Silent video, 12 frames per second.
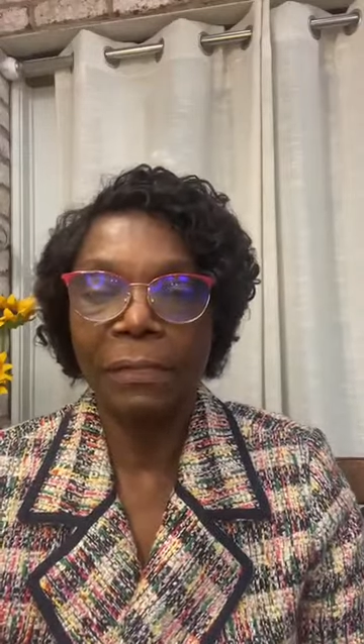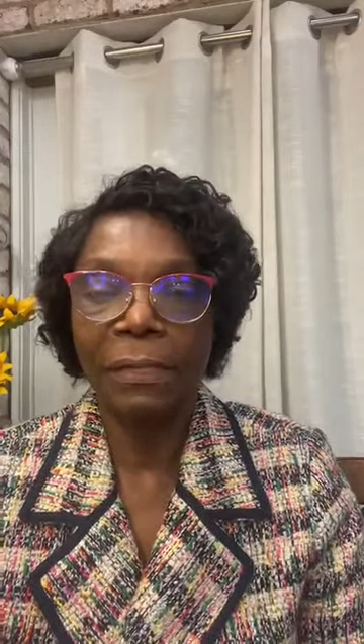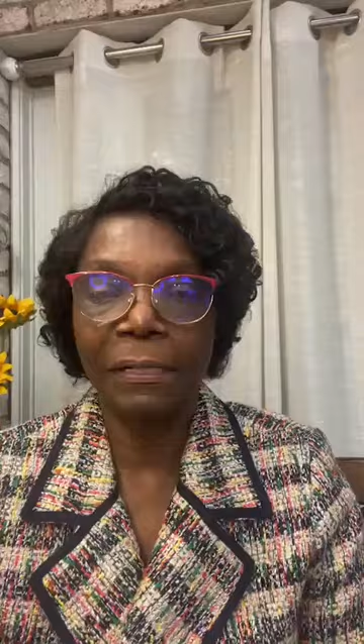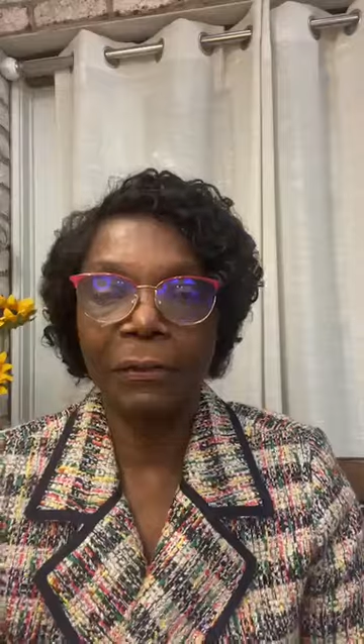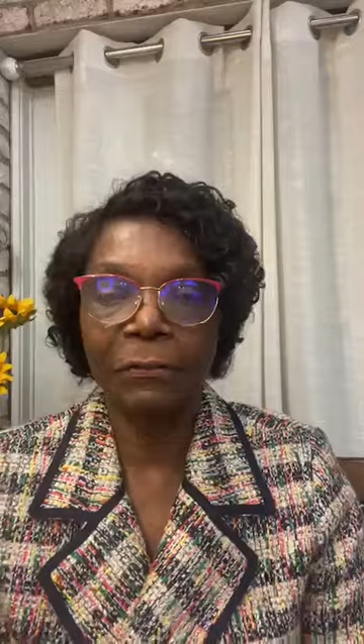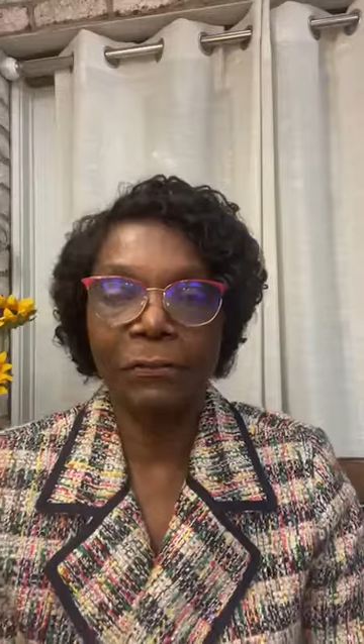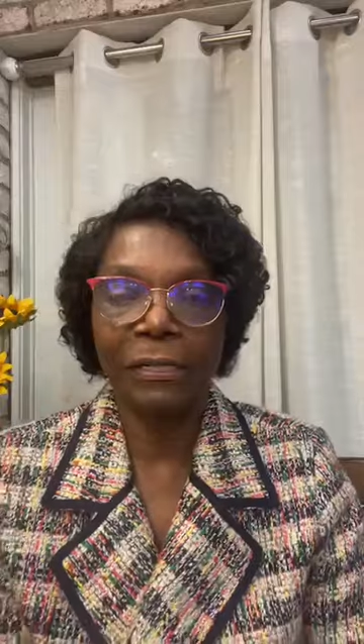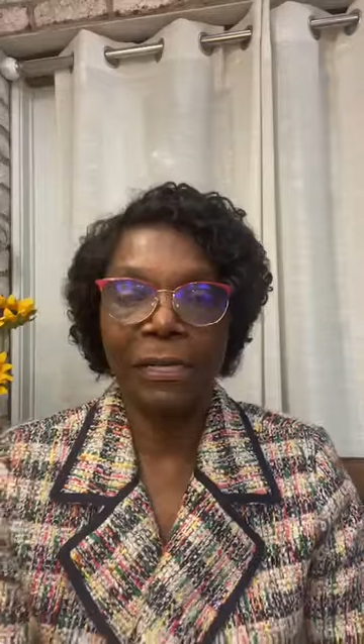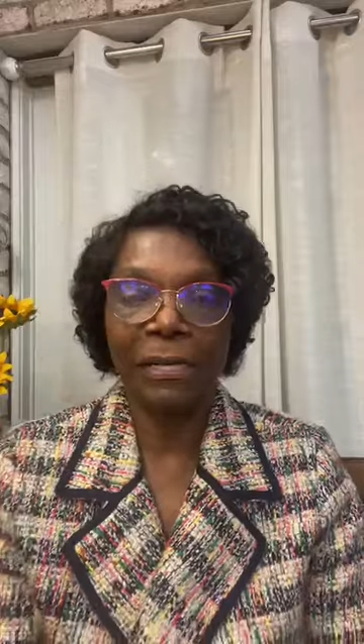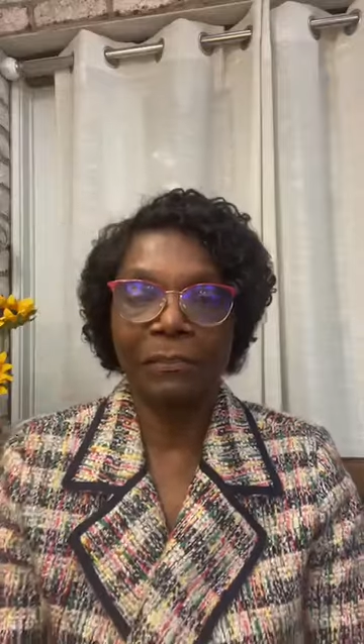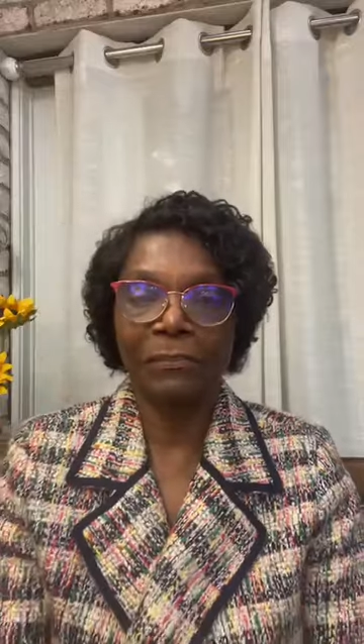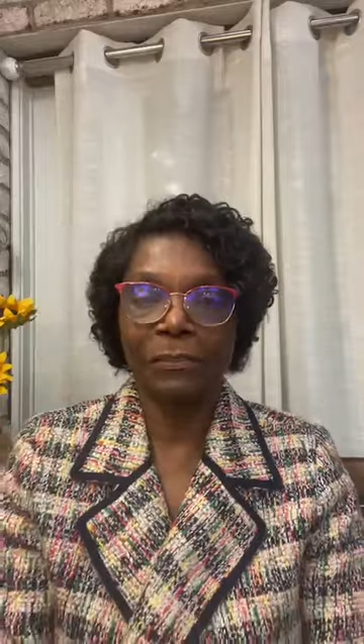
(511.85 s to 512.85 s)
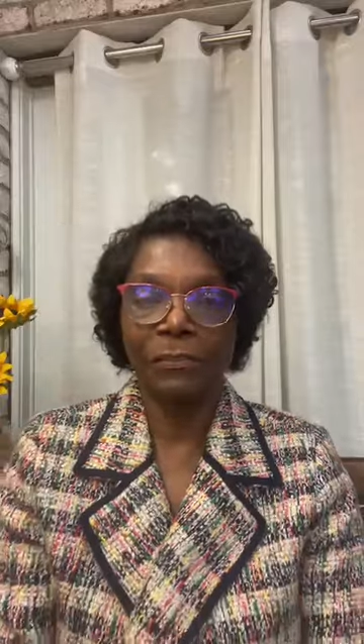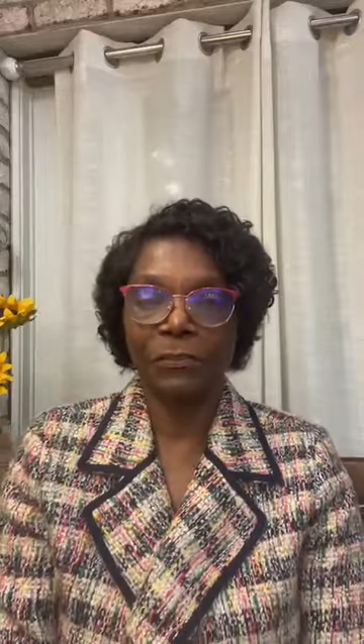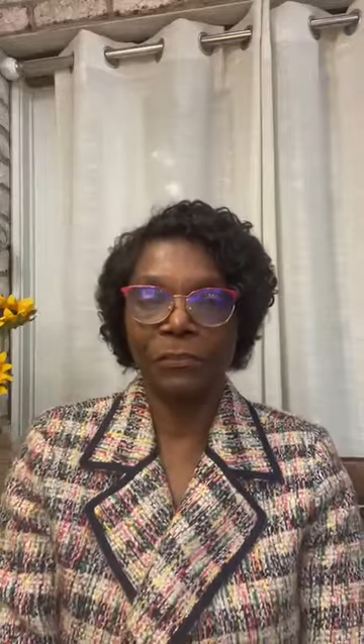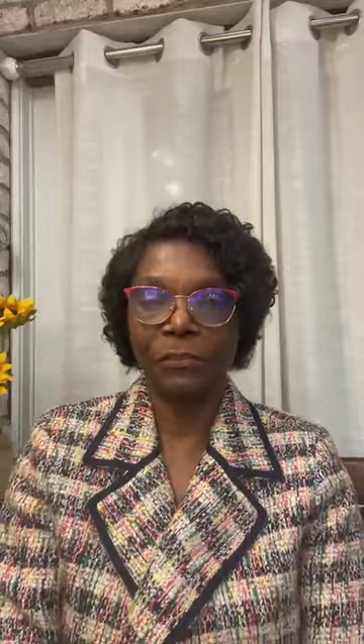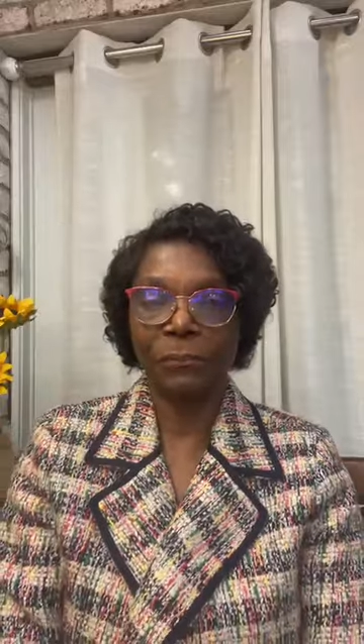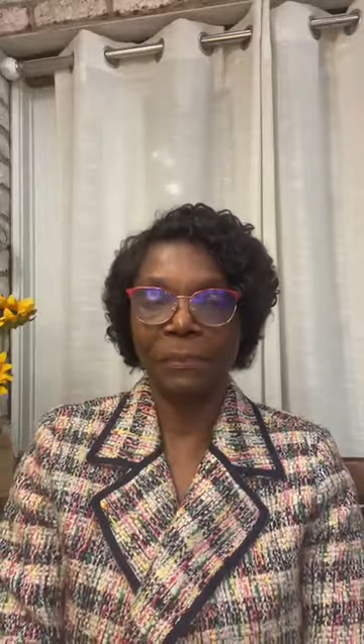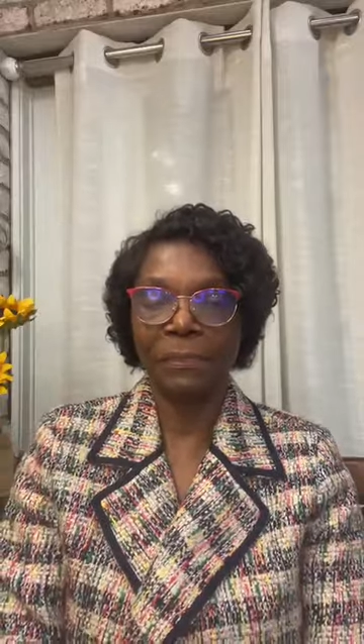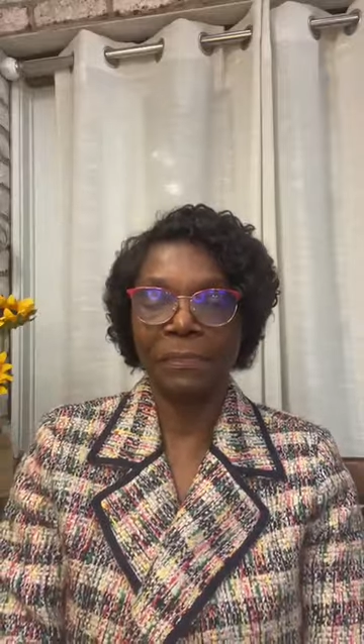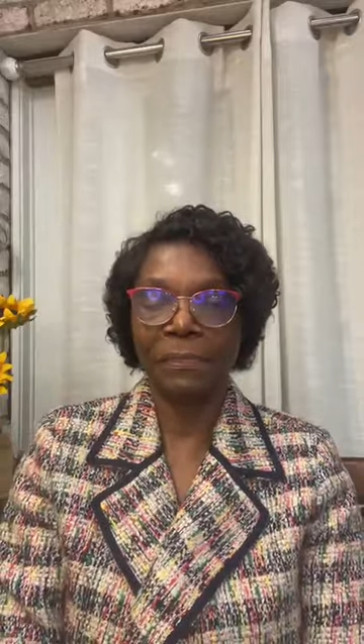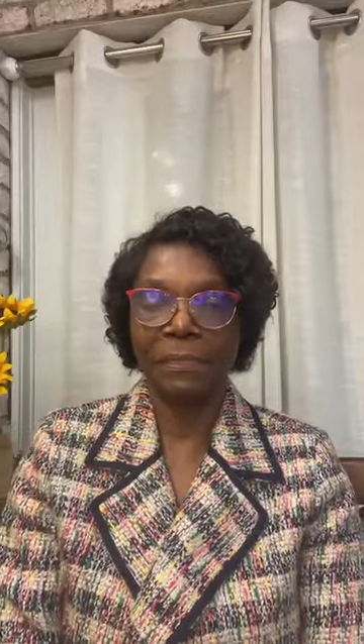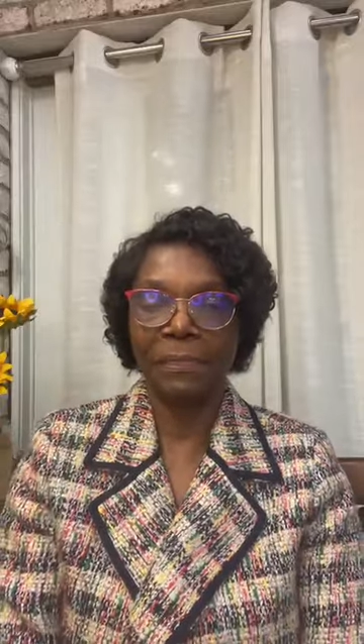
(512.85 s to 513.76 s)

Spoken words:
cut out dialysis treatment